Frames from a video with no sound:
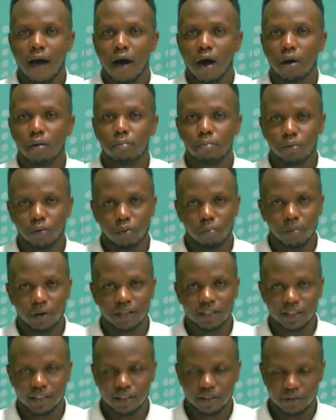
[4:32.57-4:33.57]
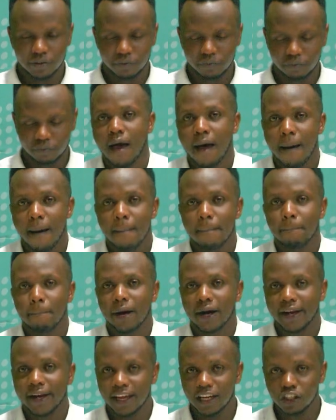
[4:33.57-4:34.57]
property.
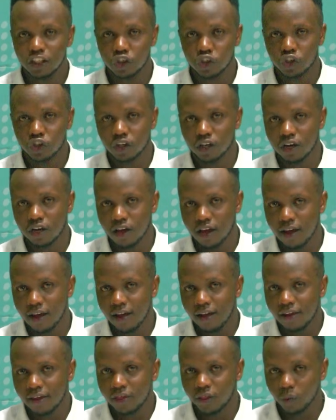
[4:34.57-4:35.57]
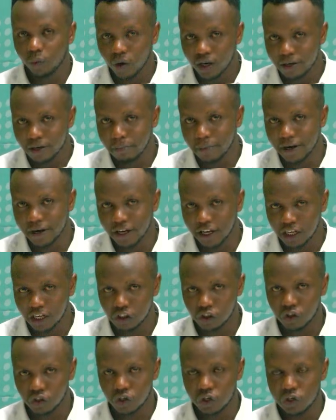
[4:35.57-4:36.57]
Manage, the word manage,
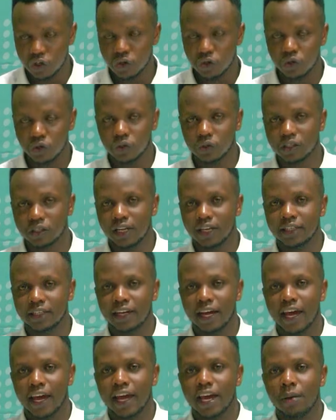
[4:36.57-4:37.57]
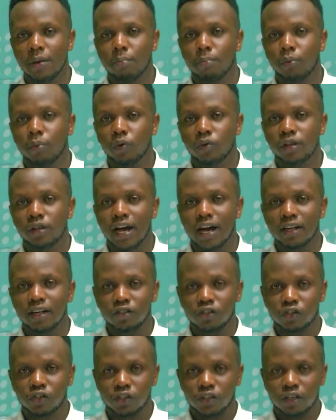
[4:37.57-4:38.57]
you use letter M both
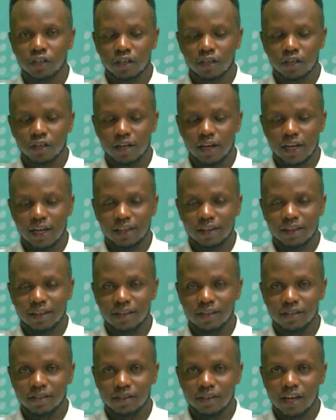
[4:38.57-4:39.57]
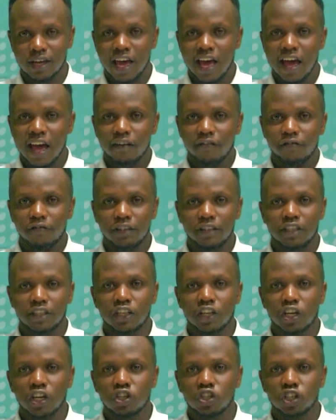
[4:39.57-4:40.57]
hands like this, facing
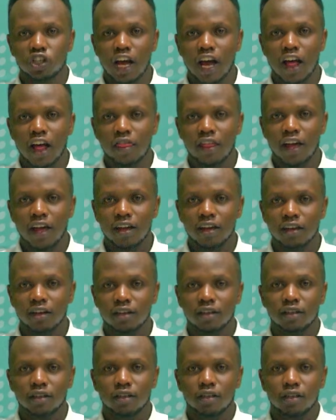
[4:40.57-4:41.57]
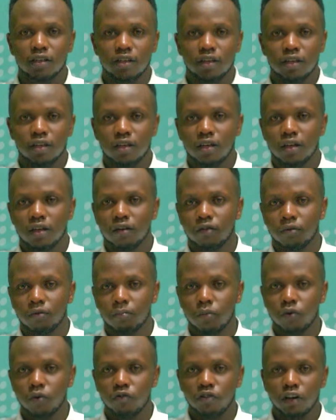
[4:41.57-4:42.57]
each other,
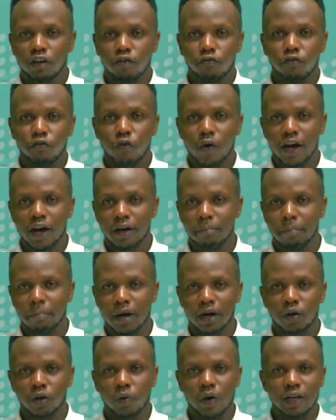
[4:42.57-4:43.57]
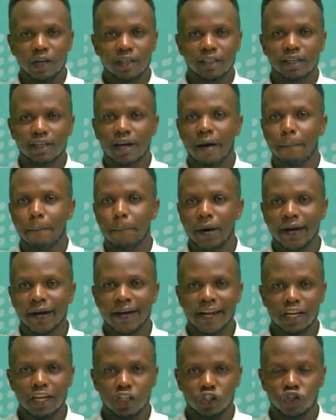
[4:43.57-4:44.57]
moving forward, backward.
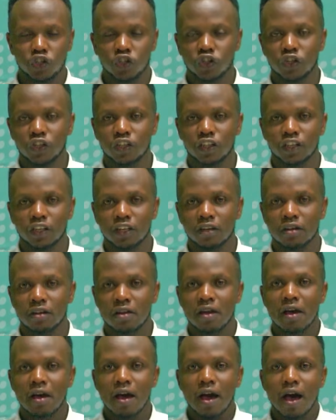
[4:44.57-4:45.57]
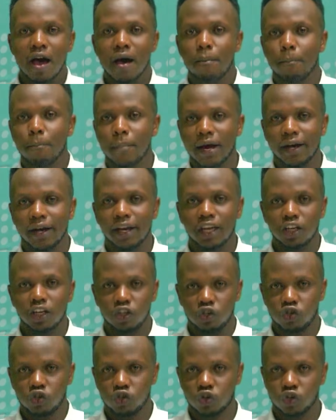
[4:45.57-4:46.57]
Manage,
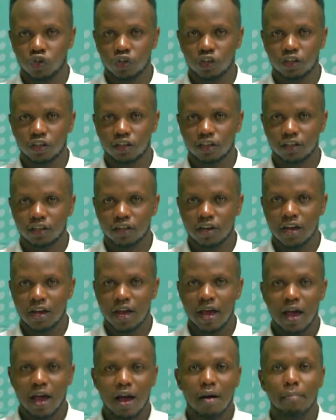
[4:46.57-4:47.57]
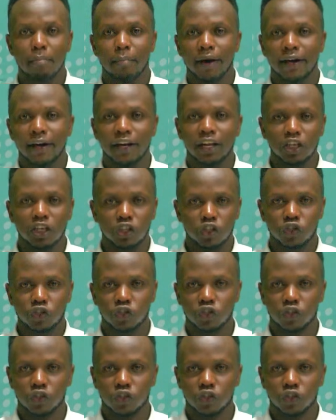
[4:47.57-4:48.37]
manage, manage.